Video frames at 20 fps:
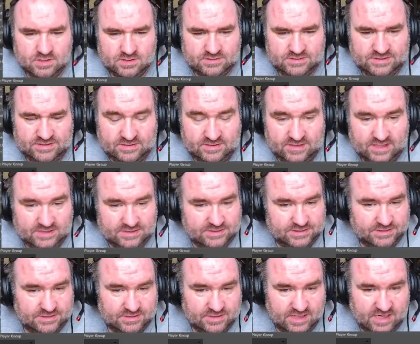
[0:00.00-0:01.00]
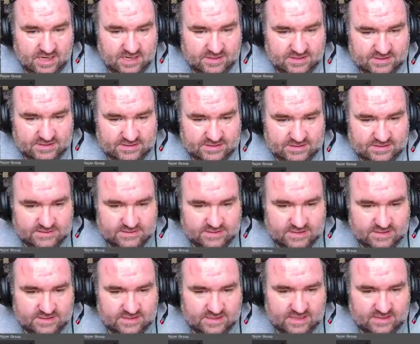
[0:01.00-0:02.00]
I'm still not sure how this is
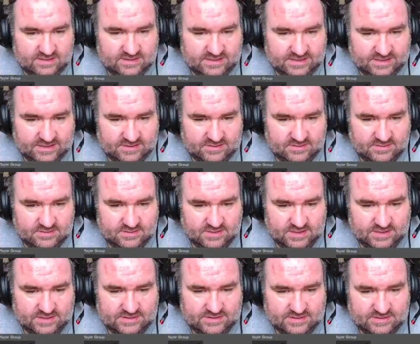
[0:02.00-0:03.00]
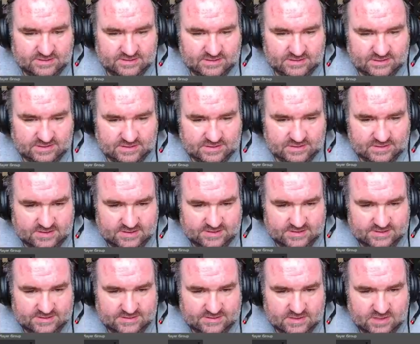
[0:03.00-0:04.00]
done down here. Like, seriously, look at
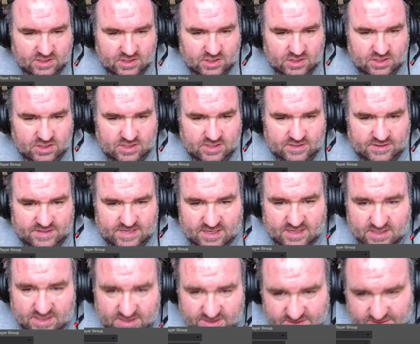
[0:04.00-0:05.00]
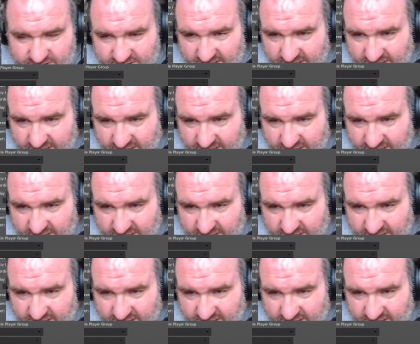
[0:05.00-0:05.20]
this. There it is.